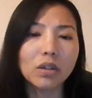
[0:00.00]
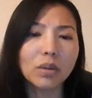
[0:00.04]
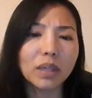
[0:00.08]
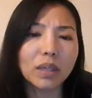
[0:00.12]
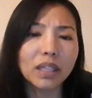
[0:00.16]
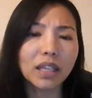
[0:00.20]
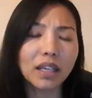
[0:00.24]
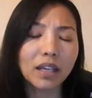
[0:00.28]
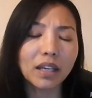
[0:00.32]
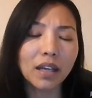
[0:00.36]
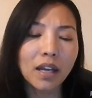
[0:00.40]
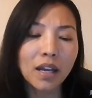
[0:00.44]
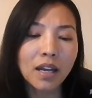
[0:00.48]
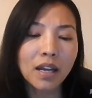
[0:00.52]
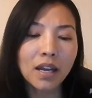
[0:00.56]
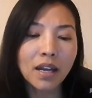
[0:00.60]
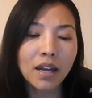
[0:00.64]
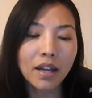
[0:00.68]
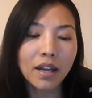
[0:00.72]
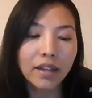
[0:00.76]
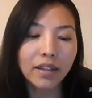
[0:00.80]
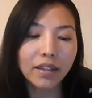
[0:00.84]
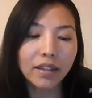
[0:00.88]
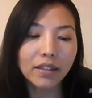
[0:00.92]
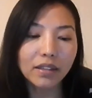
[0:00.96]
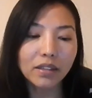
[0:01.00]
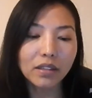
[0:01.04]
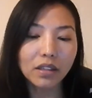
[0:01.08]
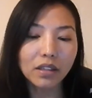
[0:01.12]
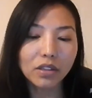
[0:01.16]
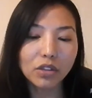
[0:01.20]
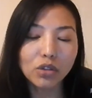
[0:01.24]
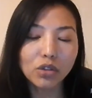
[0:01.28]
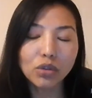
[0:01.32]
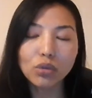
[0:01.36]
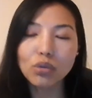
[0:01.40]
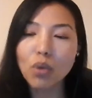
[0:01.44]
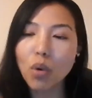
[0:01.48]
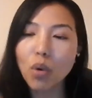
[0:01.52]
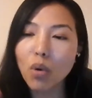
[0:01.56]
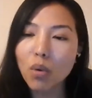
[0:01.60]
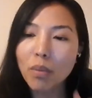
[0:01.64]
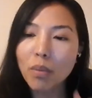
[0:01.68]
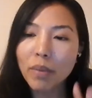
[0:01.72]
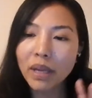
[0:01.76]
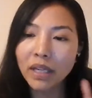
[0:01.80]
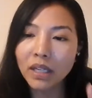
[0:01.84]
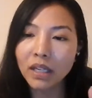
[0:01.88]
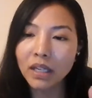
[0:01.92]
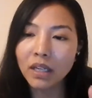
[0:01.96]
So I think there's just
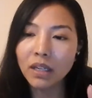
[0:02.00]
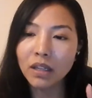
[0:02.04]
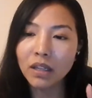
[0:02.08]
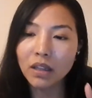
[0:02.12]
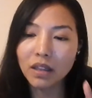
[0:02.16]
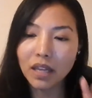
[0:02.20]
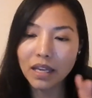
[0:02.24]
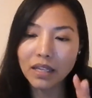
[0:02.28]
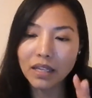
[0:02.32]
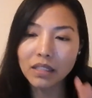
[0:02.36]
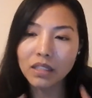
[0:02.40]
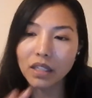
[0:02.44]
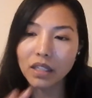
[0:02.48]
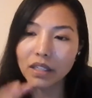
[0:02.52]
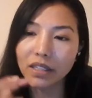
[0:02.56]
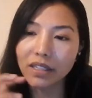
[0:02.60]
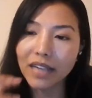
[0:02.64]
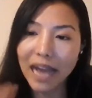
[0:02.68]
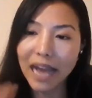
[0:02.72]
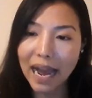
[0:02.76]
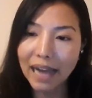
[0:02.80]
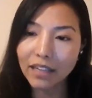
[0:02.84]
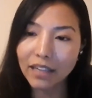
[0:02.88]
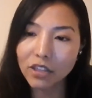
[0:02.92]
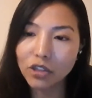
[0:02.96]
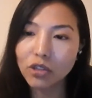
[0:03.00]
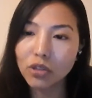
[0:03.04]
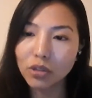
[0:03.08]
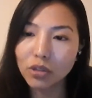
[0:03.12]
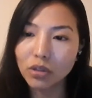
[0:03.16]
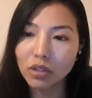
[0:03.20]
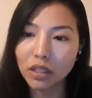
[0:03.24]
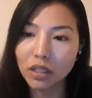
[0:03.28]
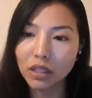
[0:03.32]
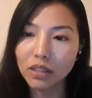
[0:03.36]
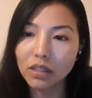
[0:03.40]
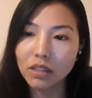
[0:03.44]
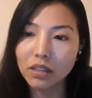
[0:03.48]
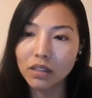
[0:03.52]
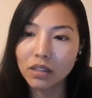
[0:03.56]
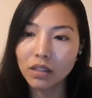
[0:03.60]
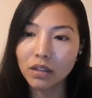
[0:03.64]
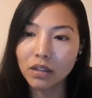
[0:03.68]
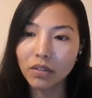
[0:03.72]
so many things attached to this.